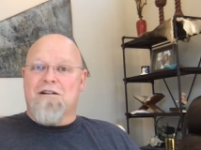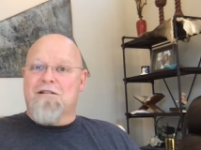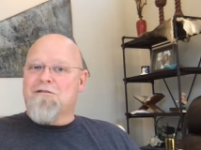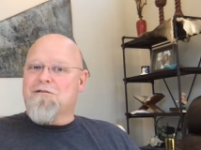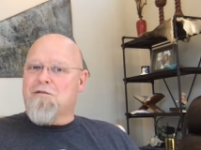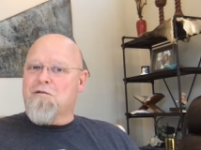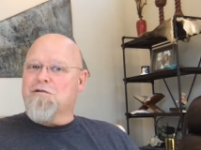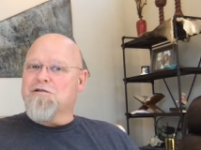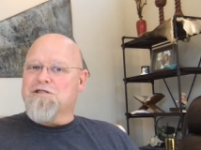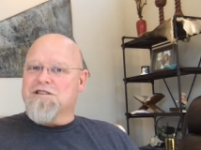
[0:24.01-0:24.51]

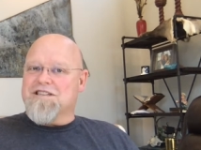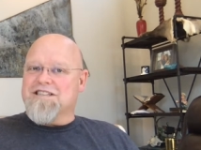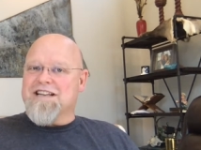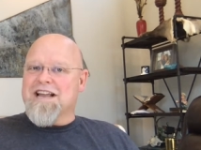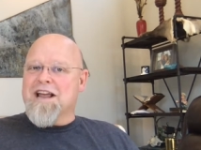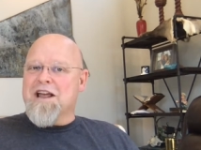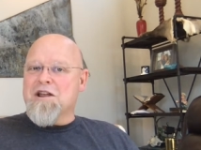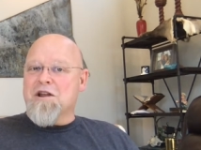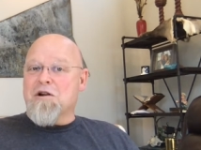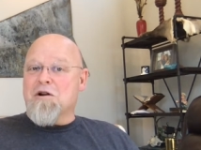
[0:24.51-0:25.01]
forced to
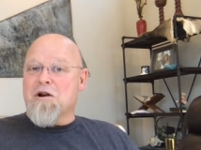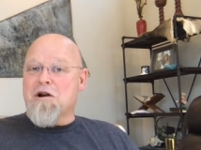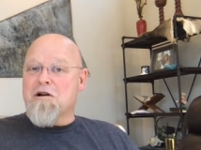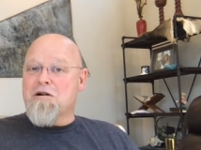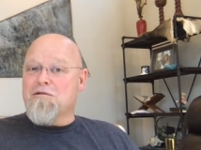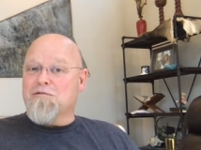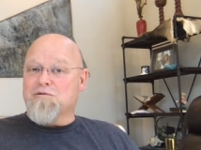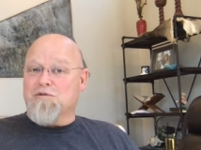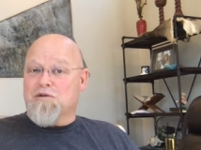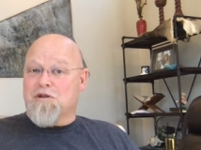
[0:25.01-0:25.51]
stay in your
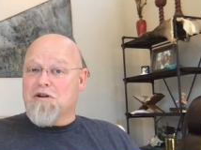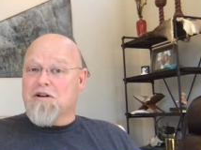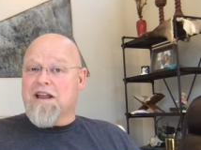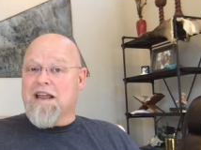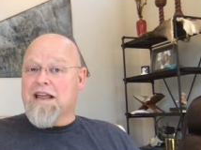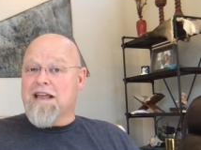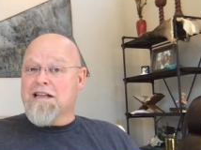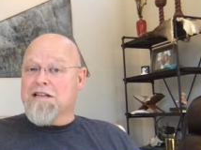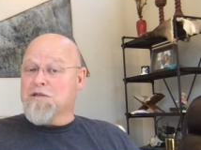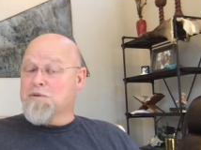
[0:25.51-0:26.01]
homes with your
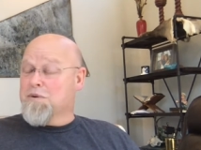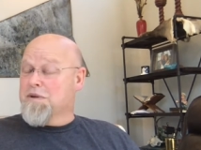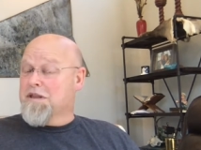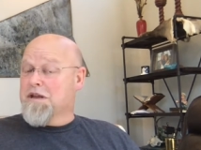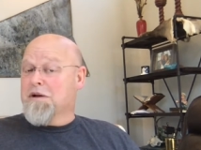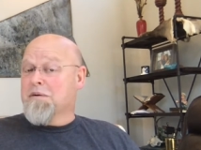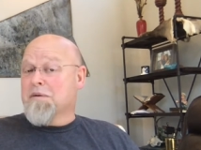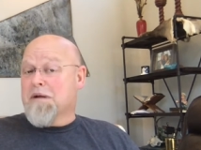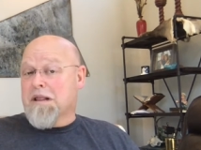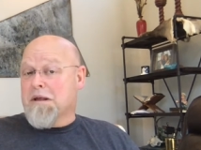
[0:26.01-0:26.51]
kids, whether
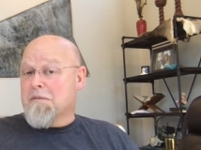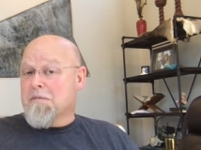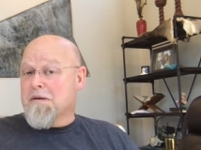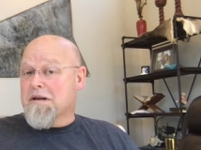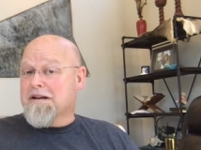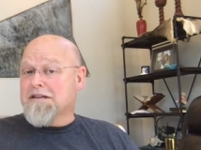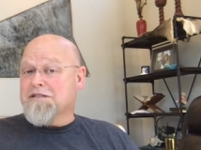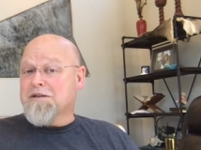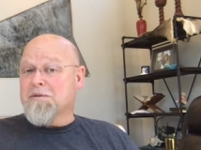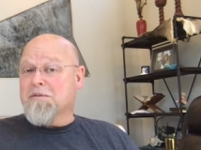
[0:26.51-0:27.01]
you really
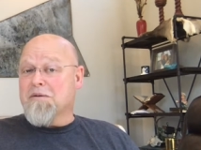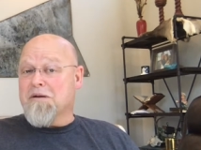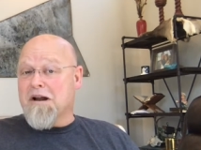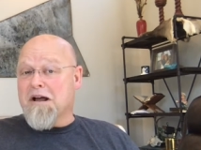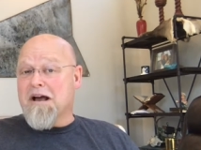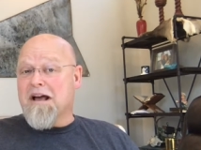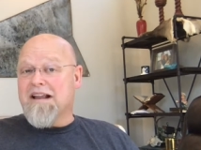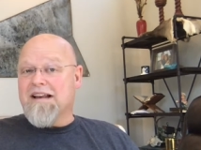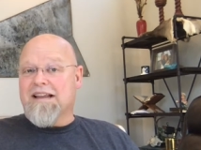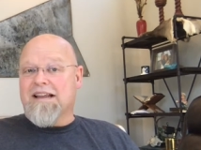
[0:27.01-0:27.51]
wanted to or
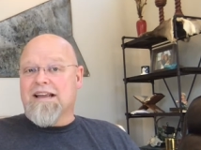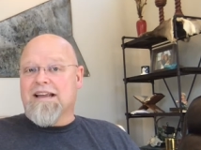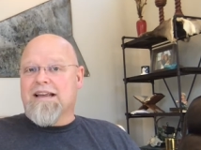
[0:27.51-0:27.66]
not,